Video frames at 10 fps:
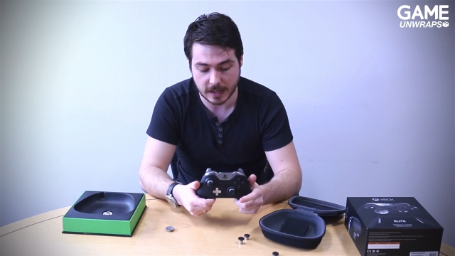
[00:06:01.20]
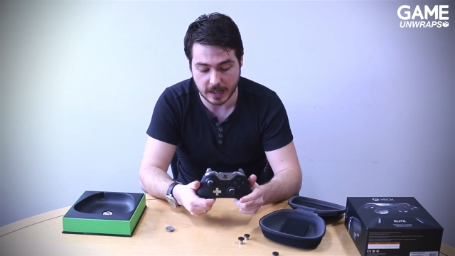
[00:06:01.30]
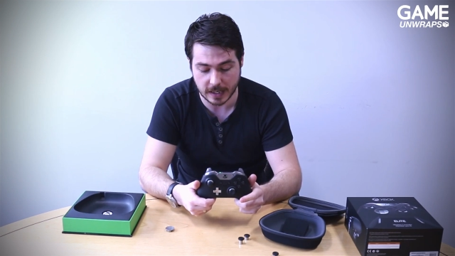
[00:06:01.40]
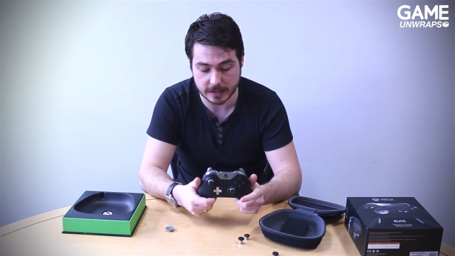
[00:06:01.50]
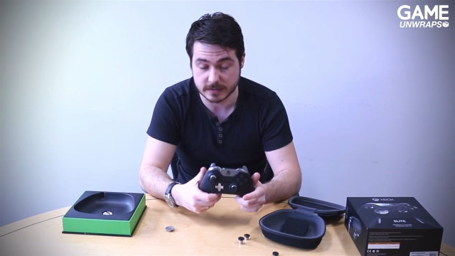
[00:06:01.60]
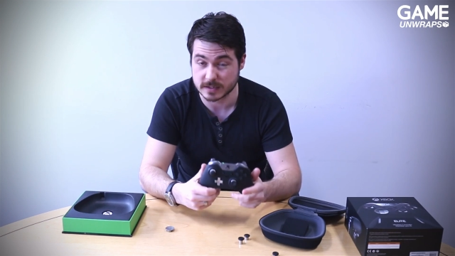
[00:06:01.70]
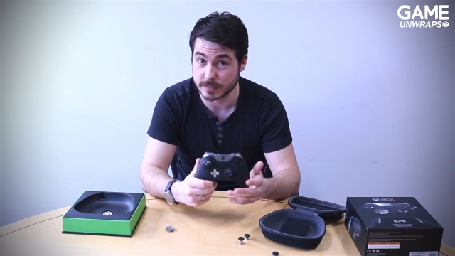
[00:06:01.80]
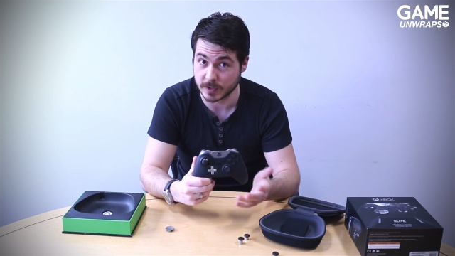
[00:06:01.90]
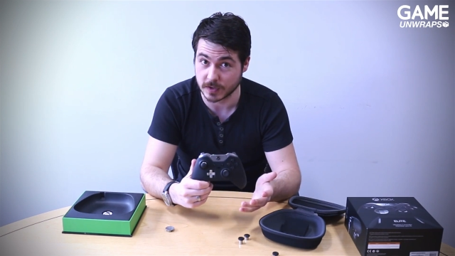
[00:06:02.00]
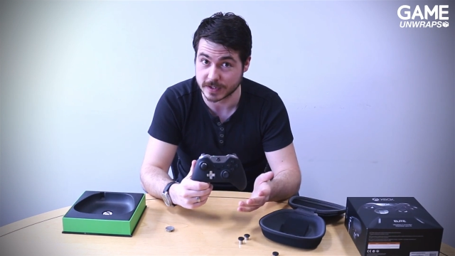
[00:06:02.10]
And
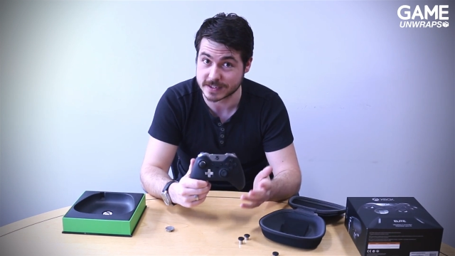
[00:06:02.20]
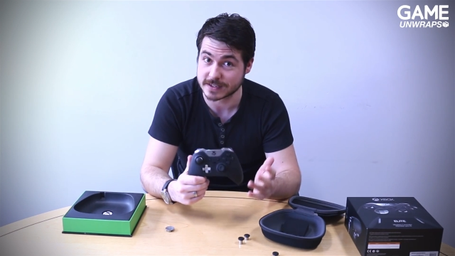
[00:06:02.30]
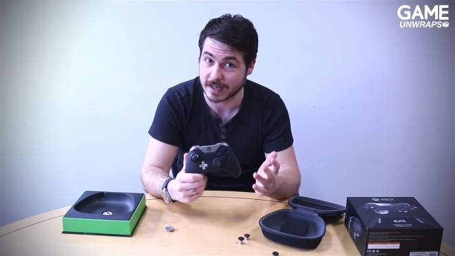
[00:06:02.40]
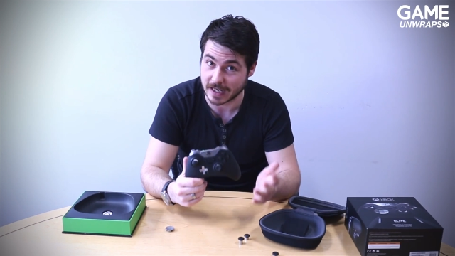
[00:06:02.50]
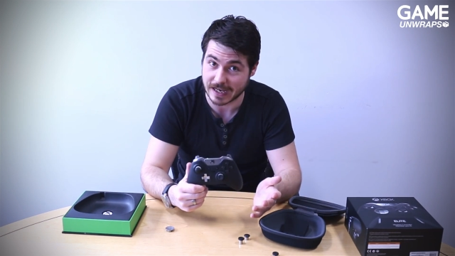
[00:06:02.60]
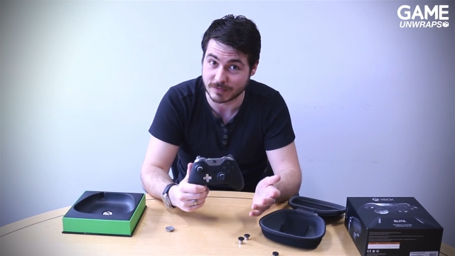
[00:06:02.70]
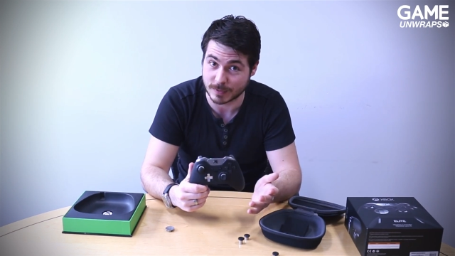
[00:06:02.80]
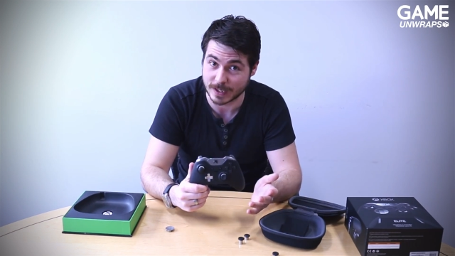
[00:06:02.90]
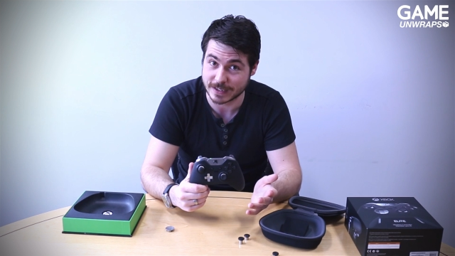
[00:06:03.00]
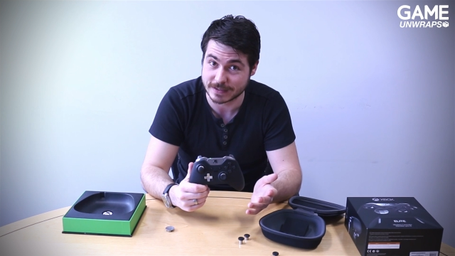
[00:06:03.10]
to be honest, I have
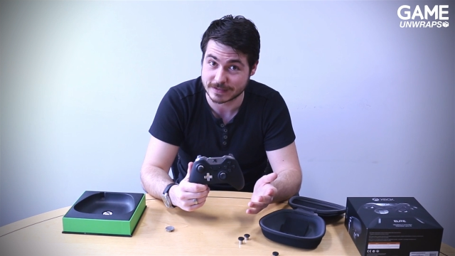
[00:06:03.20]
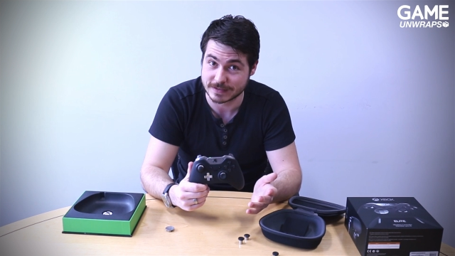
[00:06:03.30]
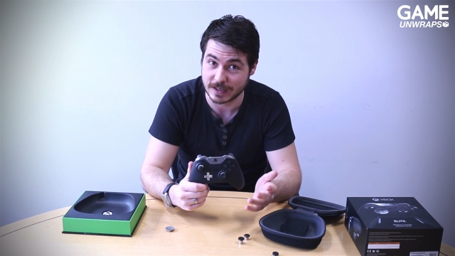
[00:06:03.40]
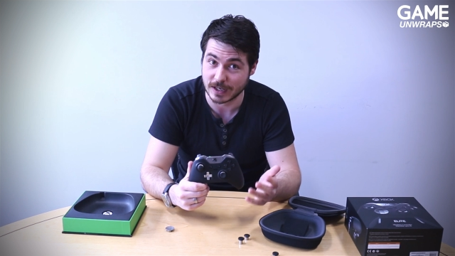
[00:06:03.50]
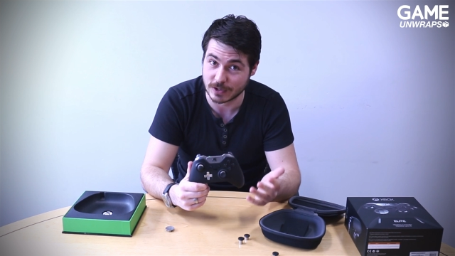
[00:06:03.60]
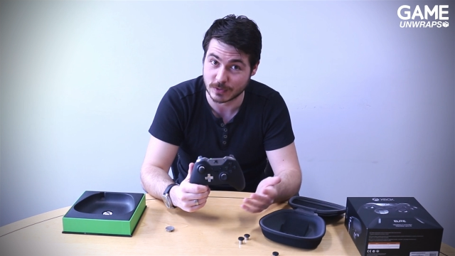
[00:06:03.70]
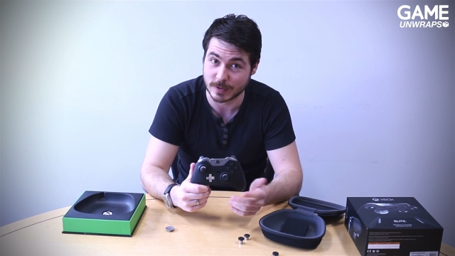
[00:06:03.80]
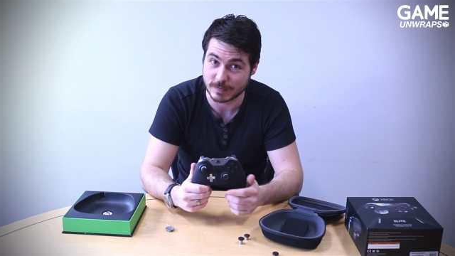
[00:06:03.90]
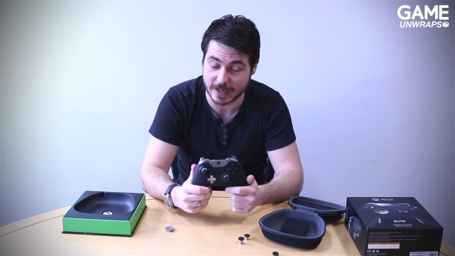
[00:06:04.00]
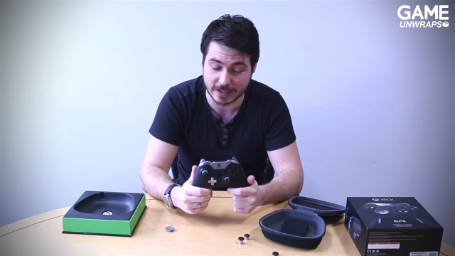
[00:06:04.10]
played a little
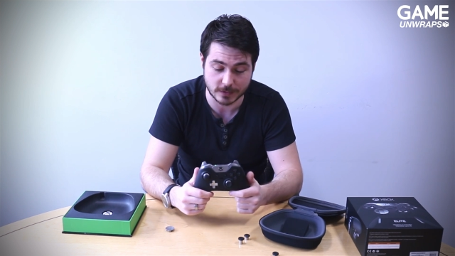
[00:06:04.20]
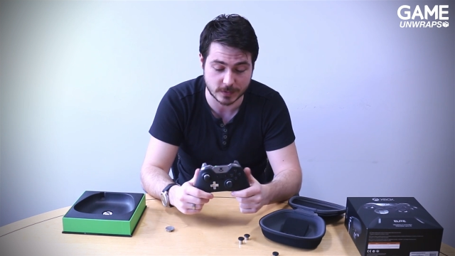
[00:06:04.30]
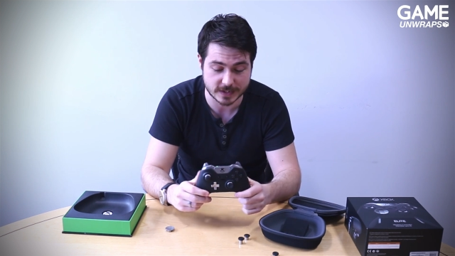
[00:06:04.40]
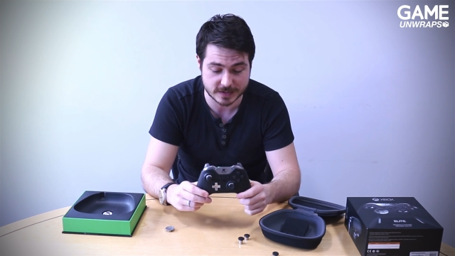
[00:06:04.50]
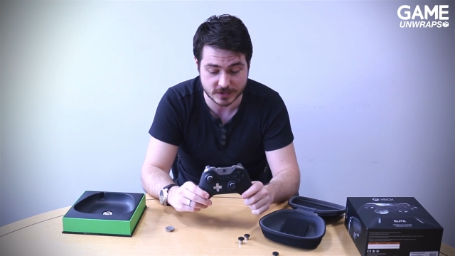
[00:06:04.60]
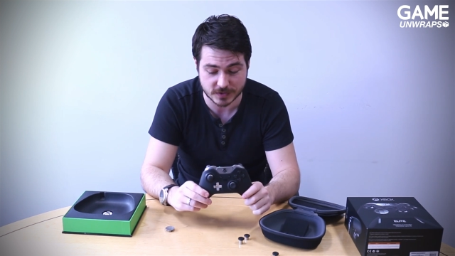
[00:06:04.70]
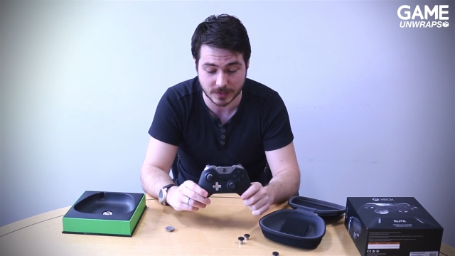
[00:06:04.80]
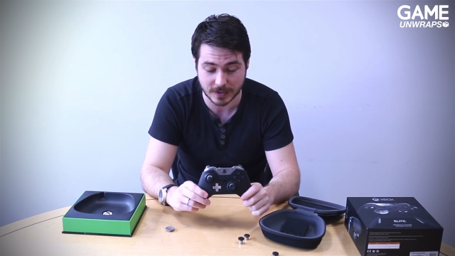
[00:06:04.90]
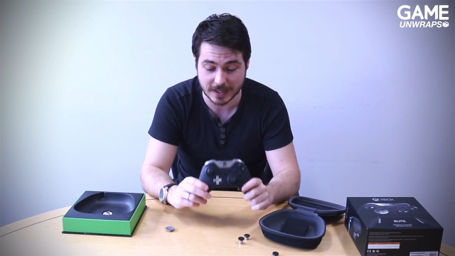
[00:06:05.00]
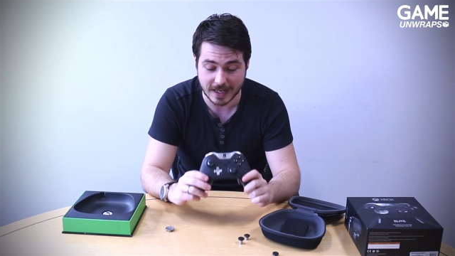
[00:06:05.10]
bit of Halo on this
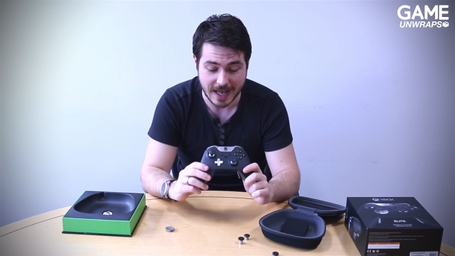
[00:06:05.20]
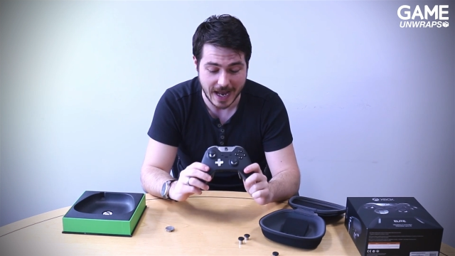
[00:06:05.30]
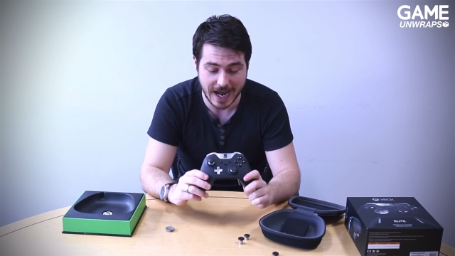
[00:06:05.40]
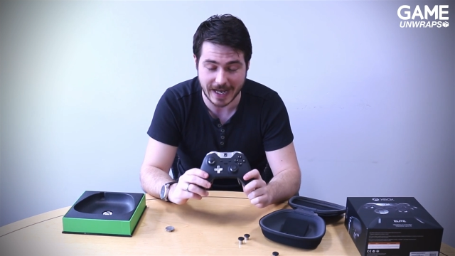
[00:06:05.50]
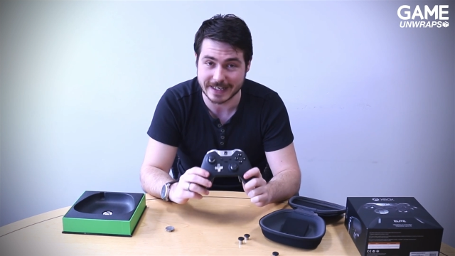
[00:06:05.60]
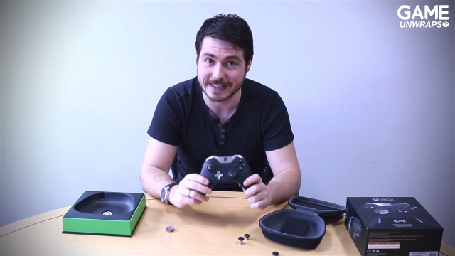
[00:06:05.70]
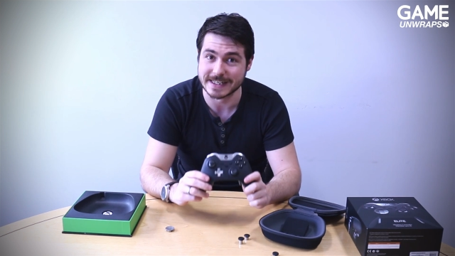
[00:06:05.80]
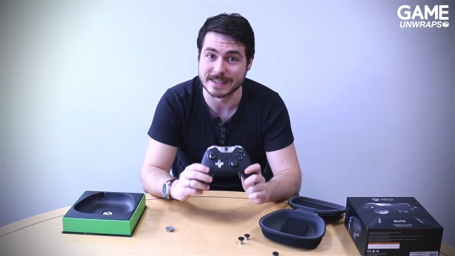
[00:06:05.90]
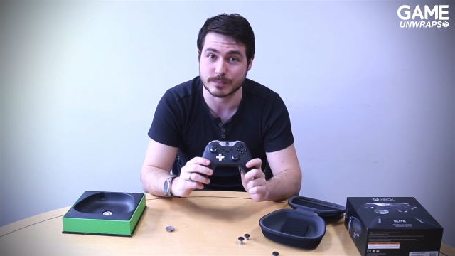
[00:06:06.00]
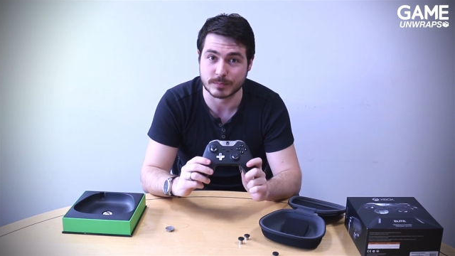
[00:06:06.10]
controller, and it
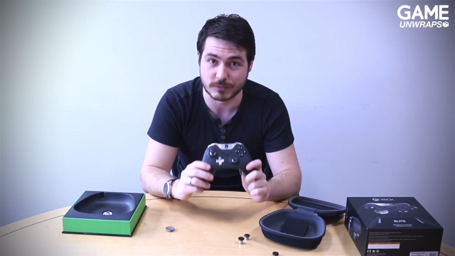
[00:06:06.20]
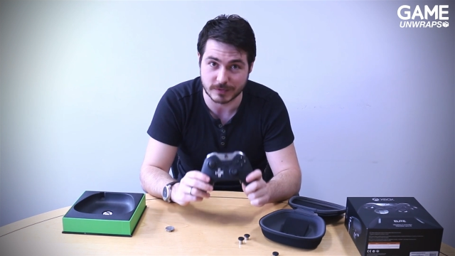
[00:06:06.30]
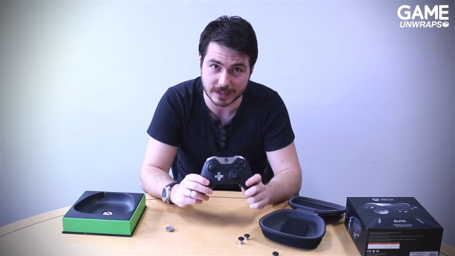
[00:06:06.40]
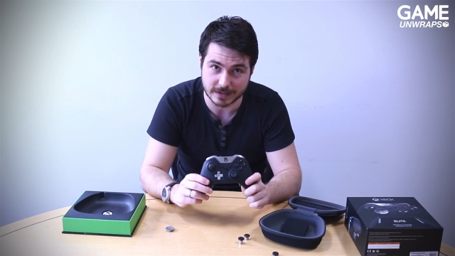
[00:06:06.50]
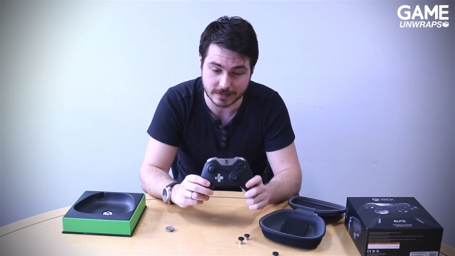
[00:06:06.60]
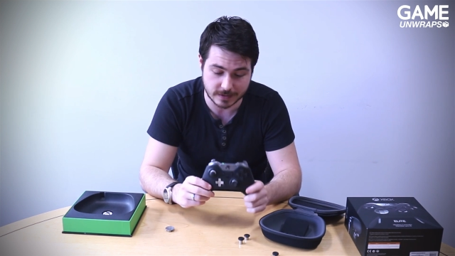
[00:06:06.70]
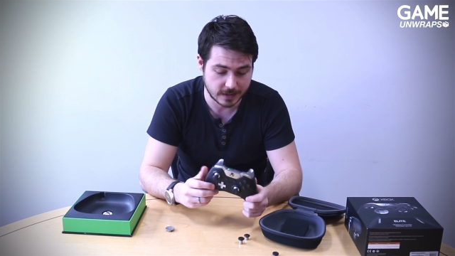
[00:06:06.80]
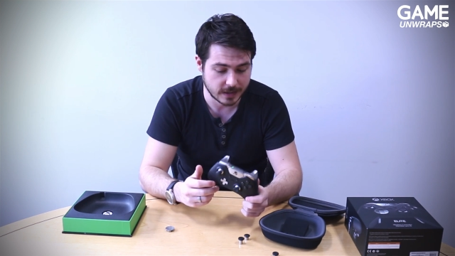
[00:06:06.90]
is brilliant.